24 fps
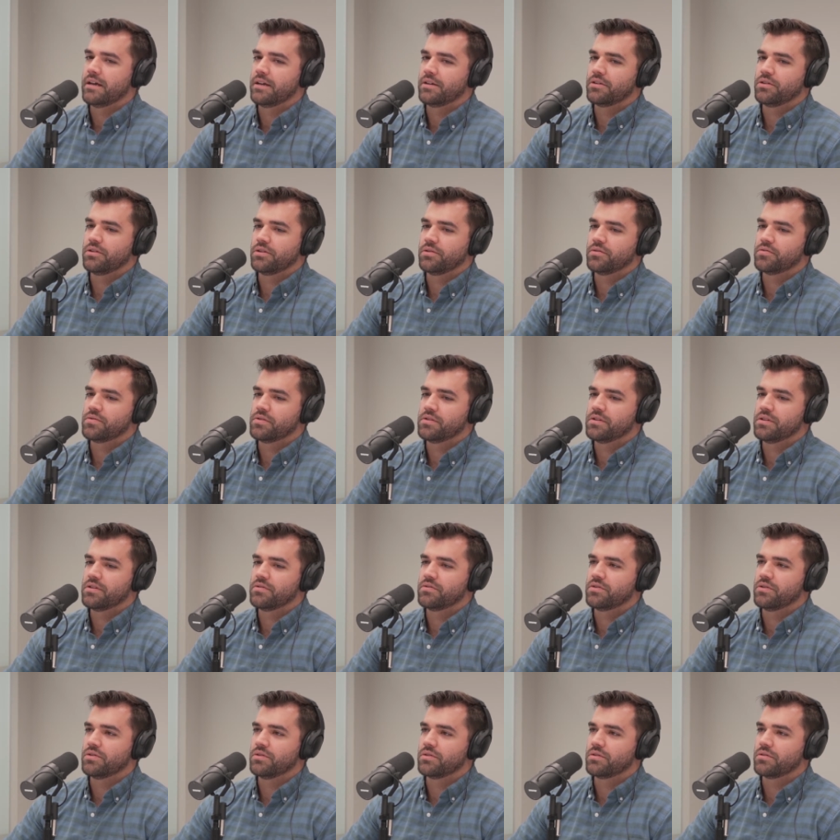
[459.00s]
You know,
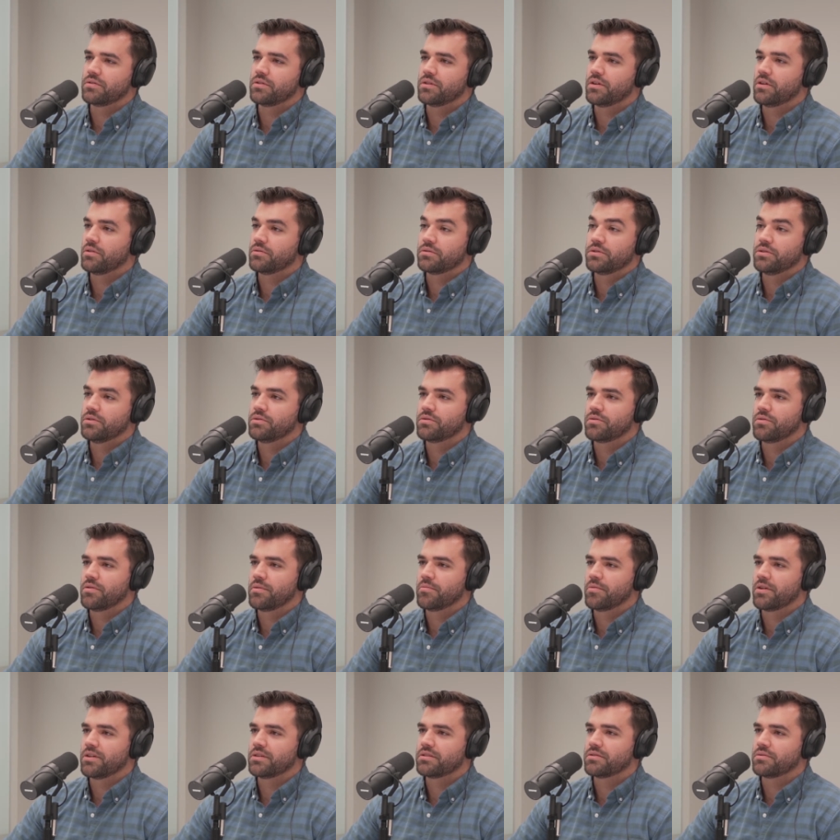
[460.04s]
if you go 2-3
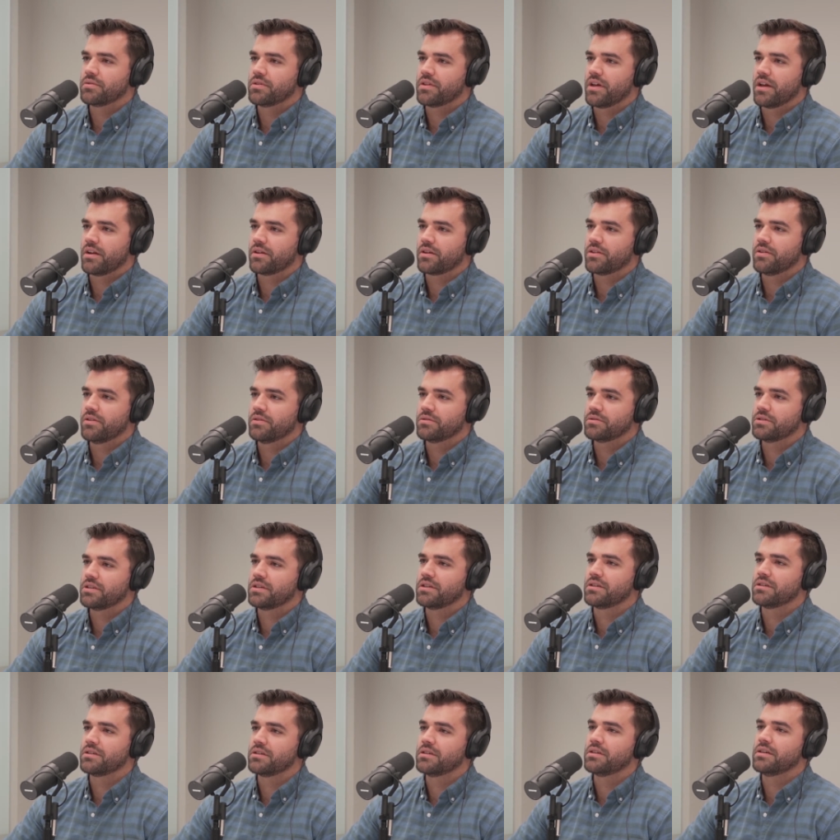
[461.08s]
months without a
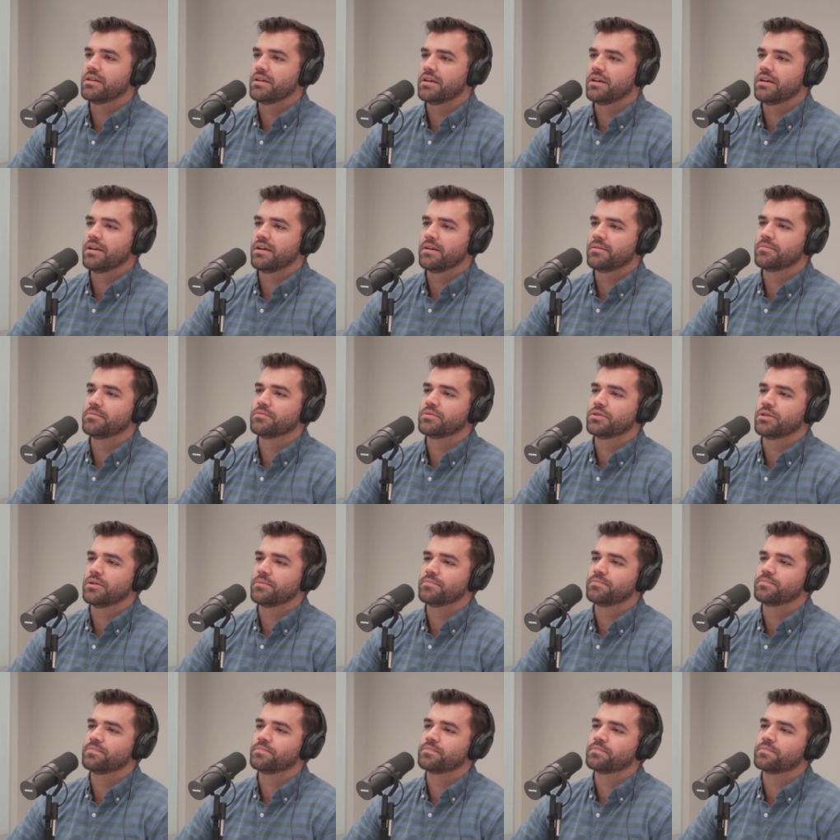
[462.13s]
closing. Yeah. So.
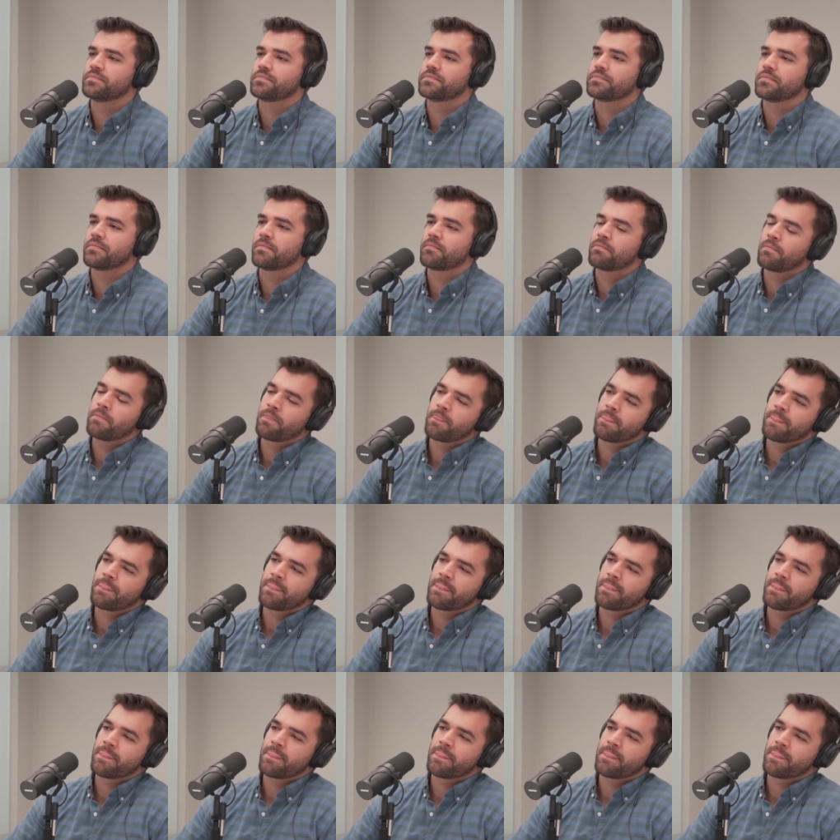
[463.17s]
And I think